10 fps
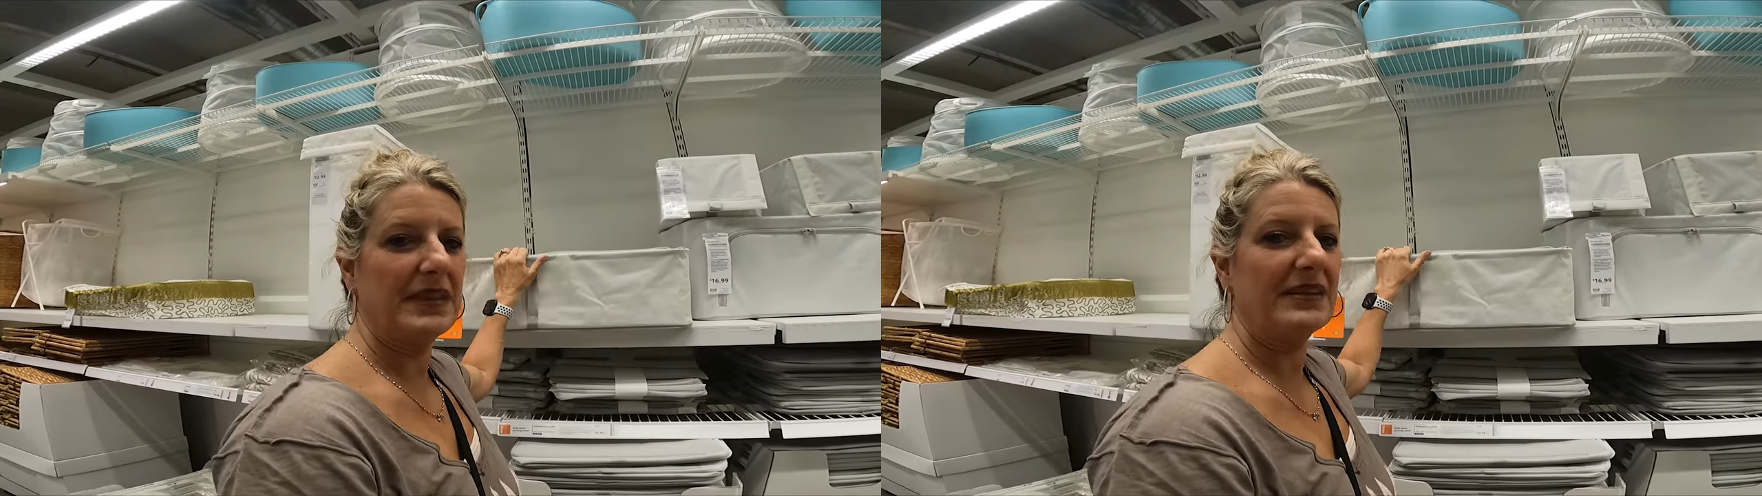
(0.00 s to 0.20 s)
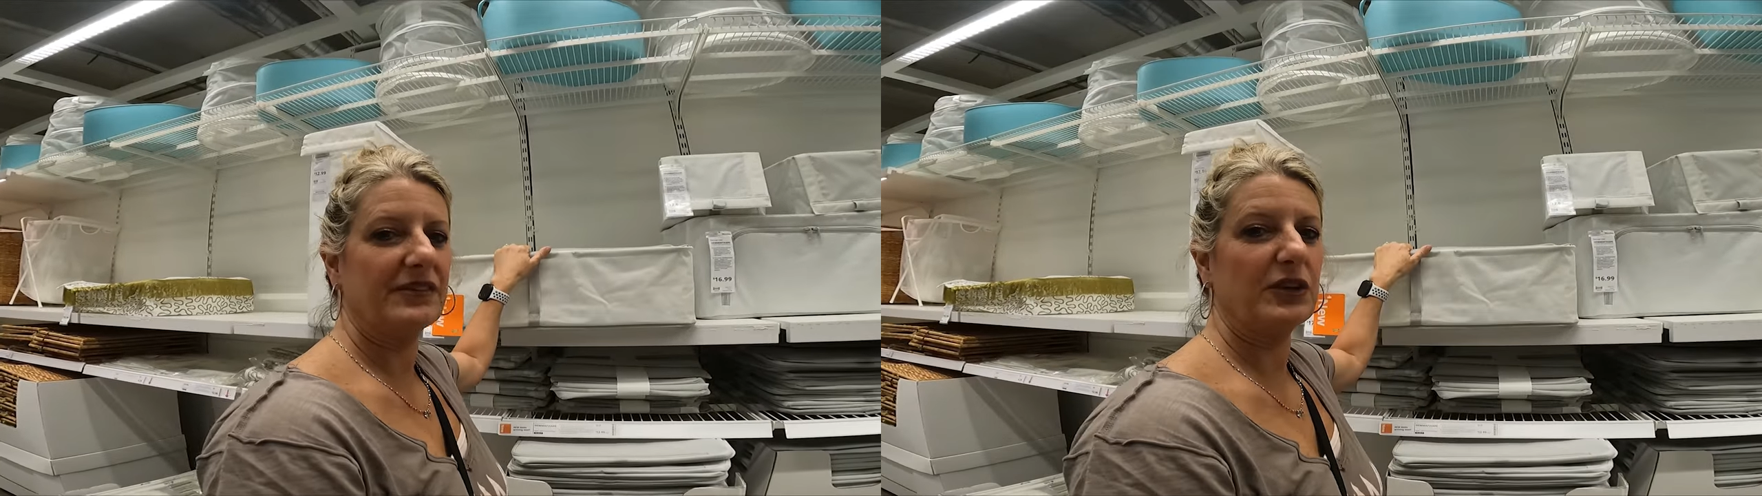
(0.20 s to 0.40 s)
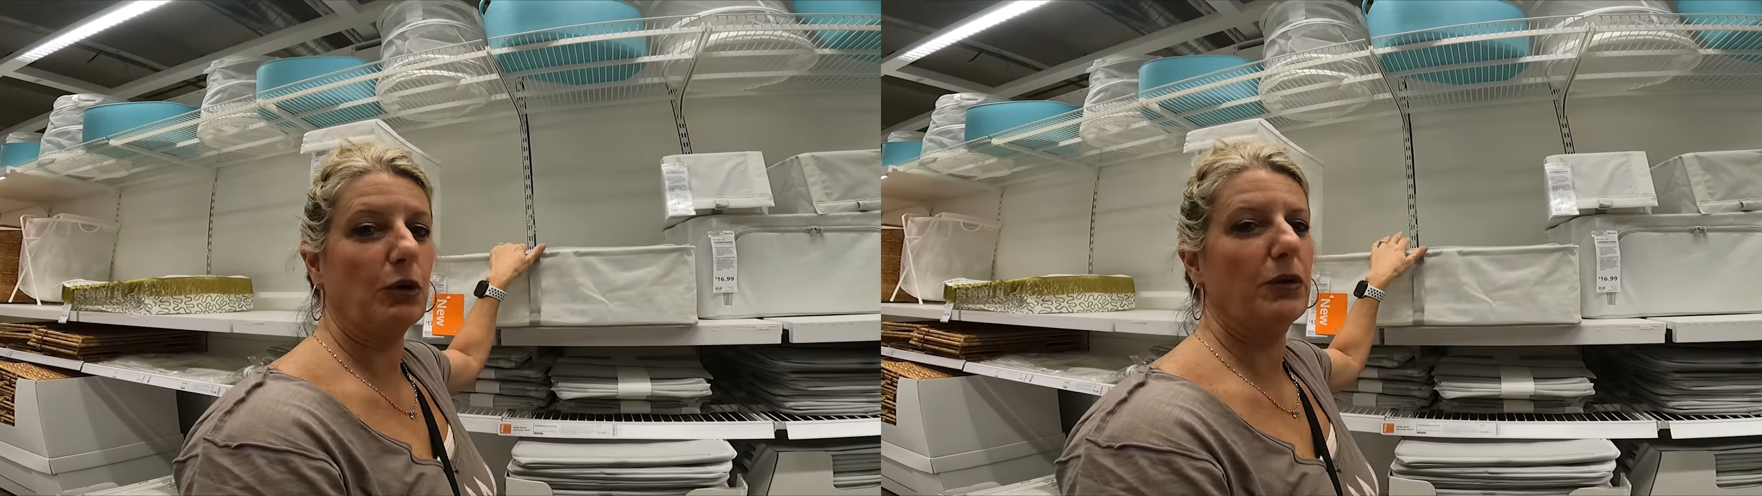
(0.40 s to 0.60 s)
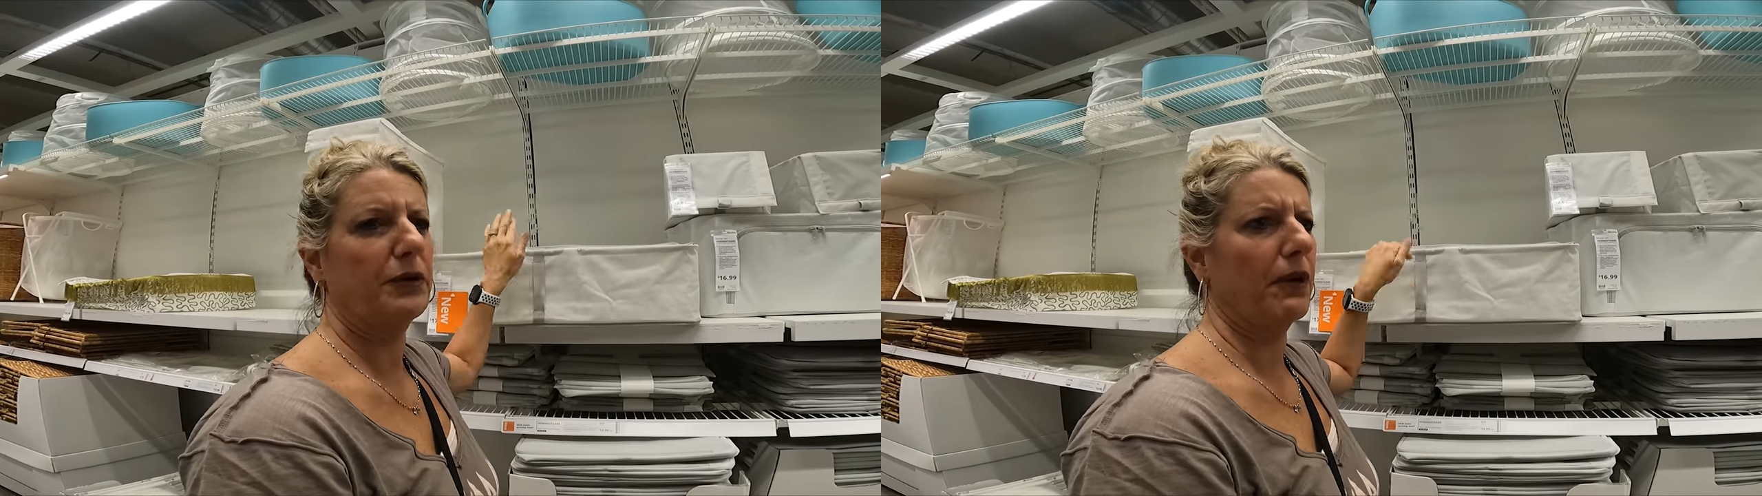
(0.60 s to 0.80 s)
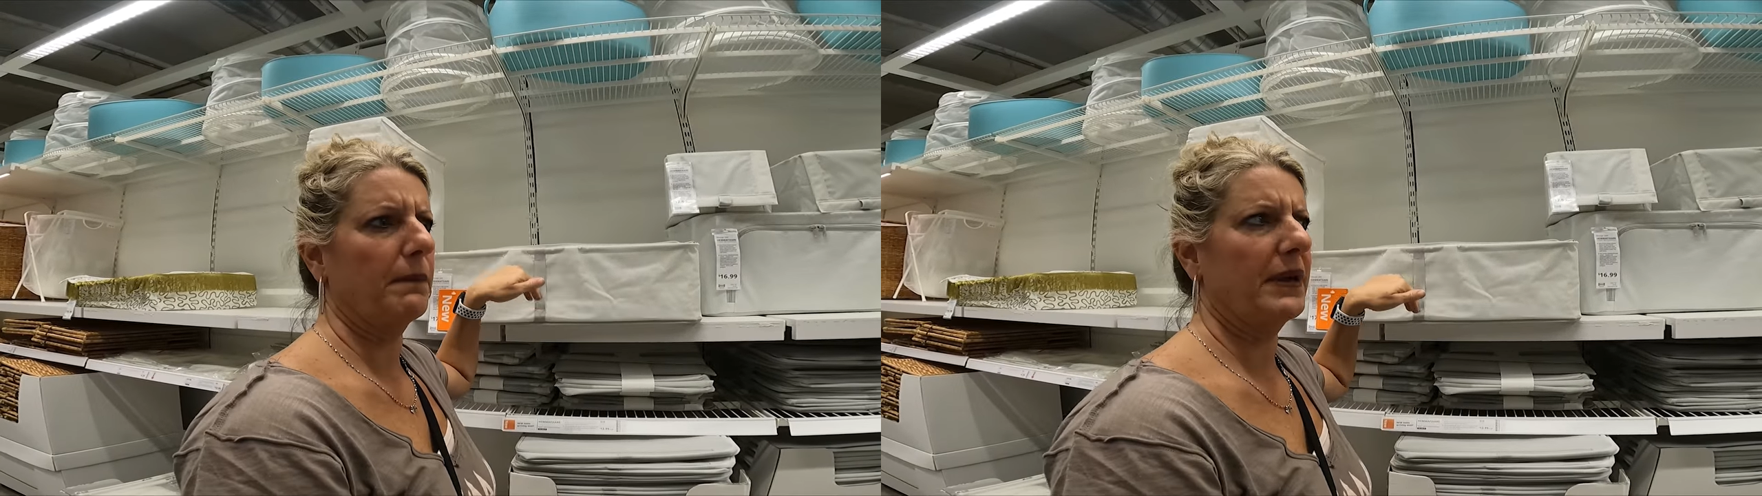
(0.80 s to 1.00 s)
these to go
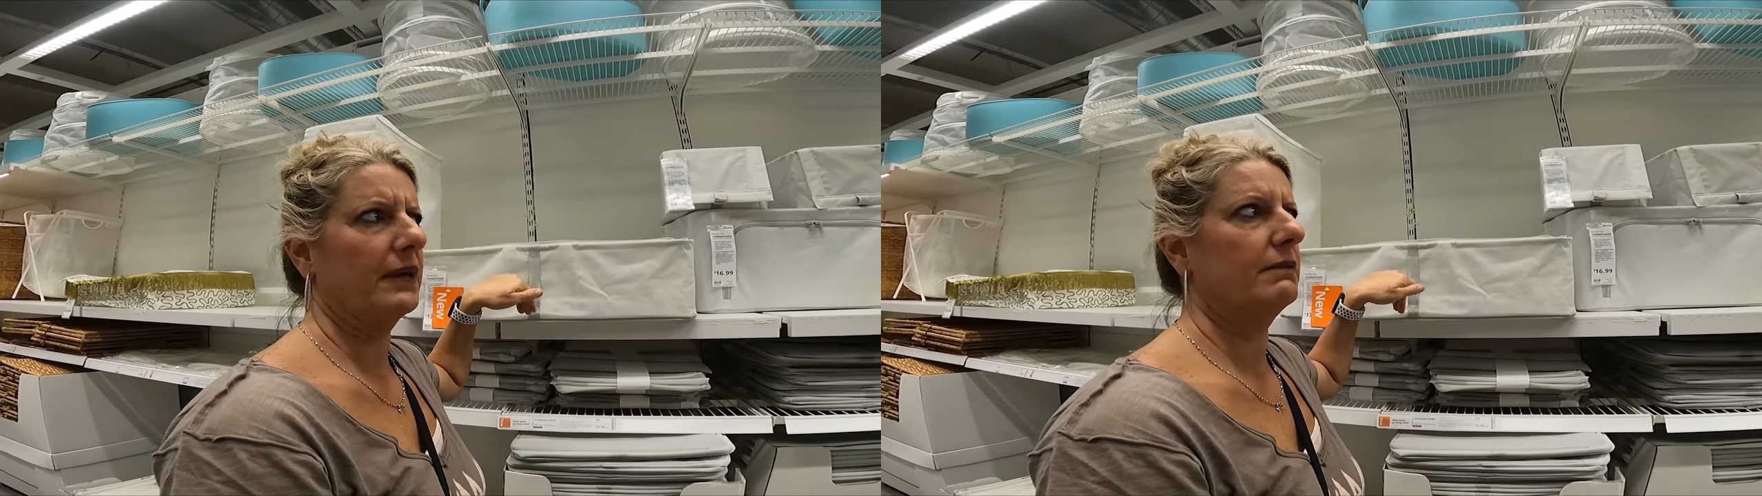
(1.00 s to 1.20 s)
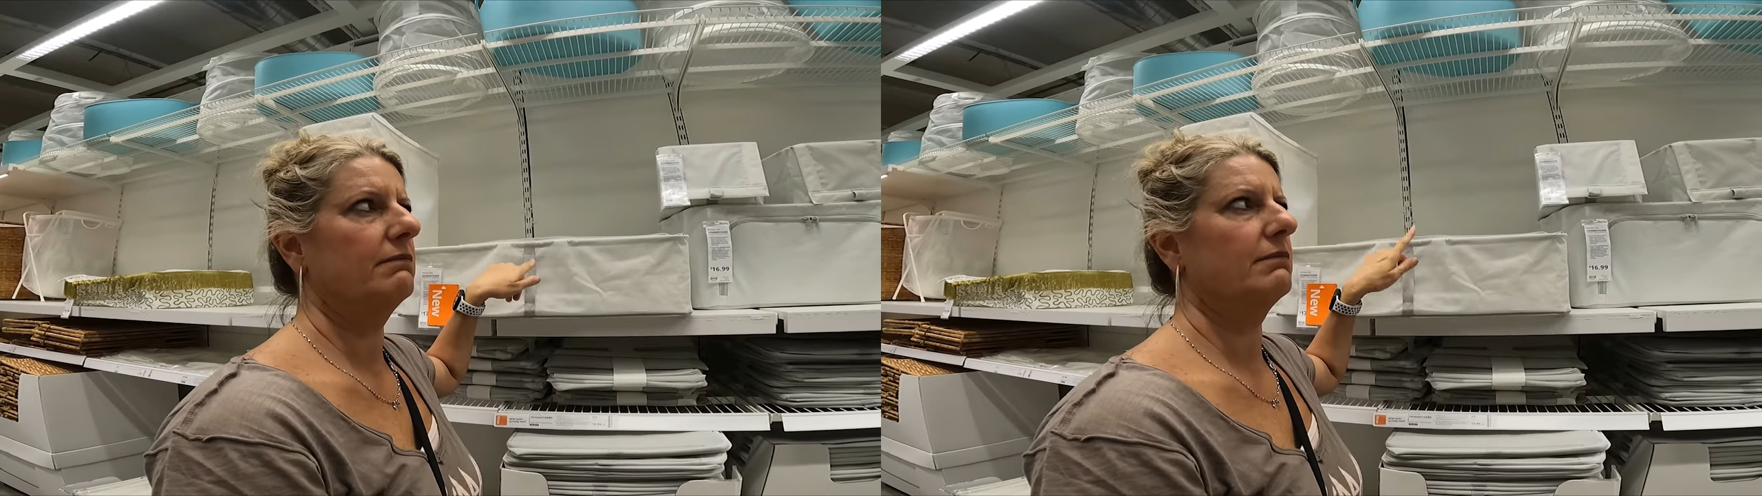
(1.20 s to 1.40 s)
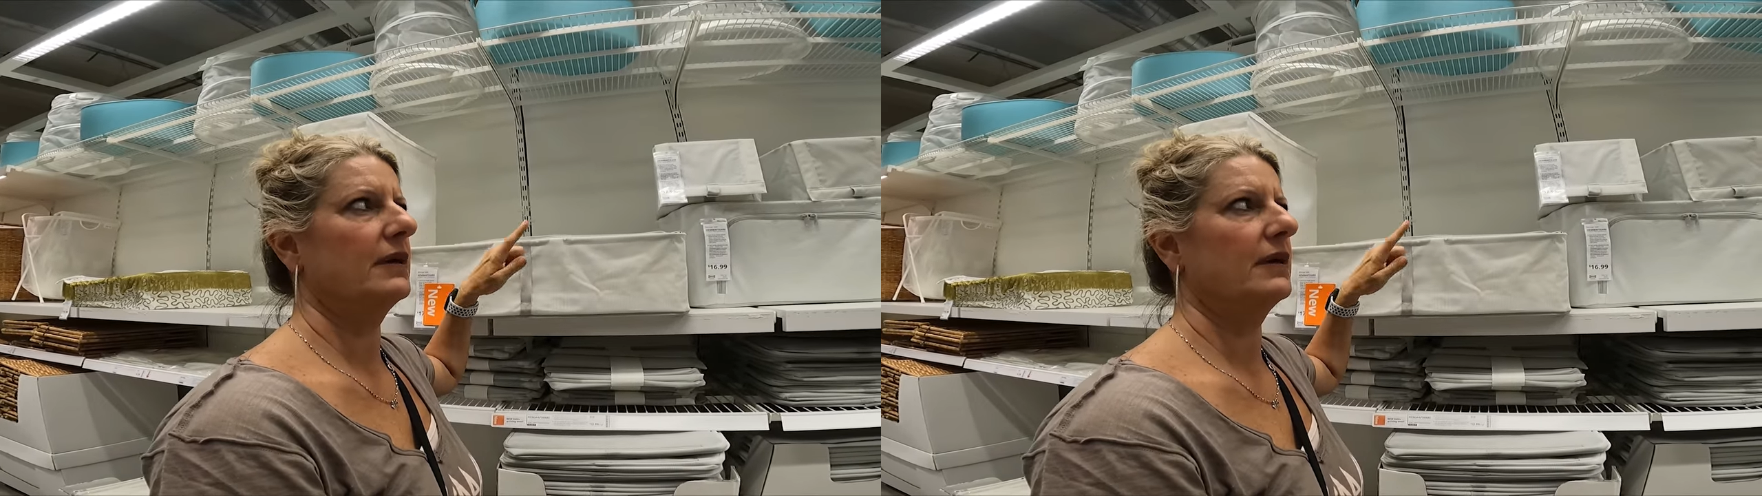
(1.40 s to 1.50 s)
under our bed